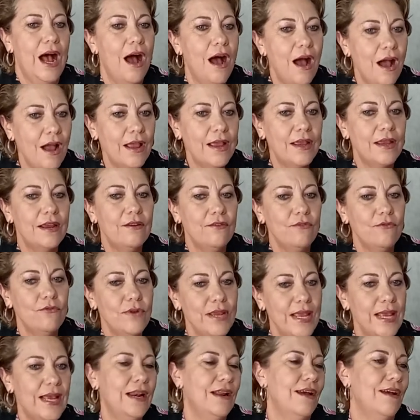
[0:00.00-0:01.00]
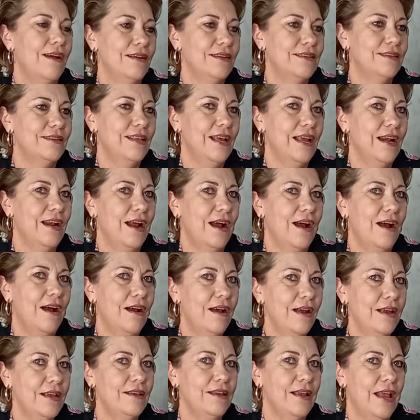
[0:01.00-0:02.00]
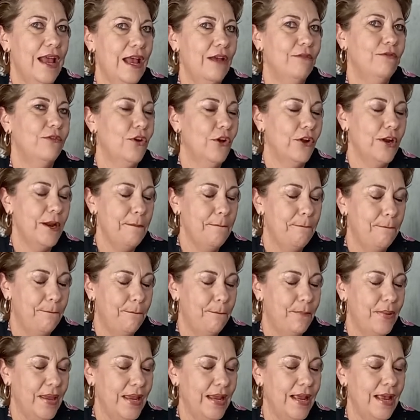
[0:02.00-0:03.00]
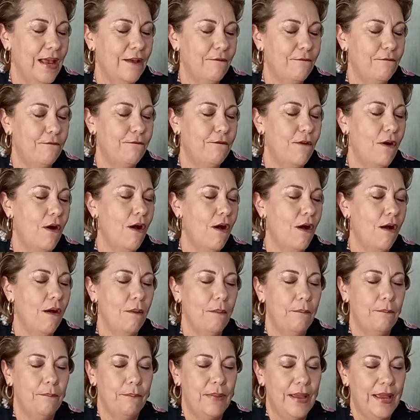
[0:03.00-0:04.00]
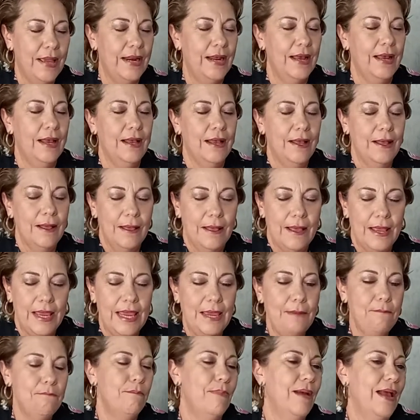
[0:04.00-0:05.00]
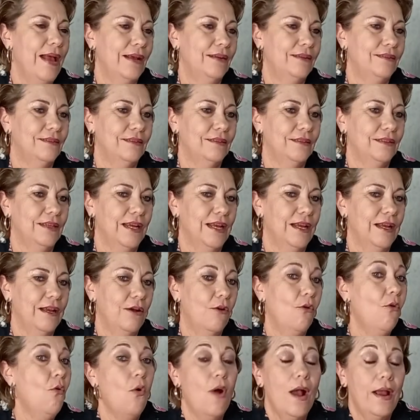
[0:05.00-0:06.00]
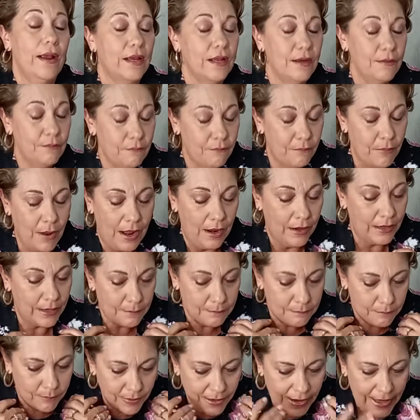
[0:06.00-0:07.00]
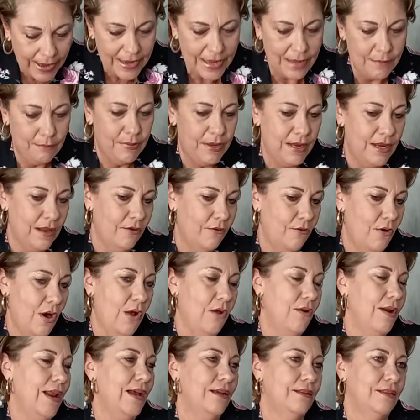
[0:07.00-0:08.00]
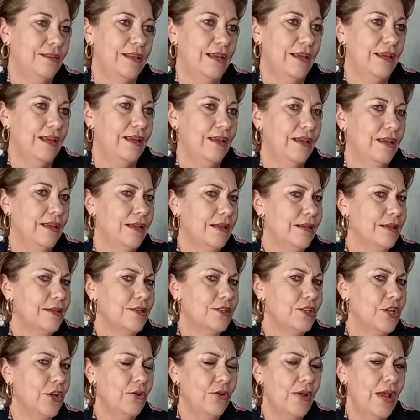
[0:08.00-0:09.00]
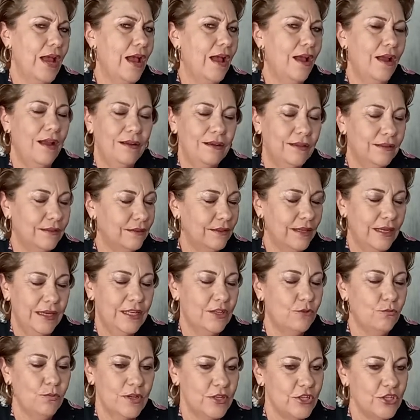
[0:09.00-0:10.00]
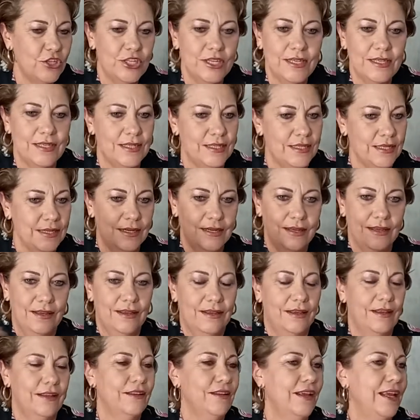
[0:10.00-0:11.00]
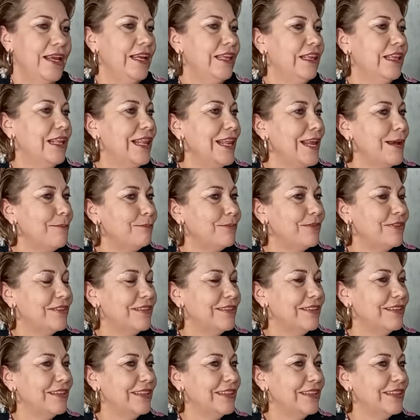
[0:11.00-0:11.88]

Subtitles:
I realized that I have got a bigger, far better impact, or I can play a bigger role out there. So it clicked,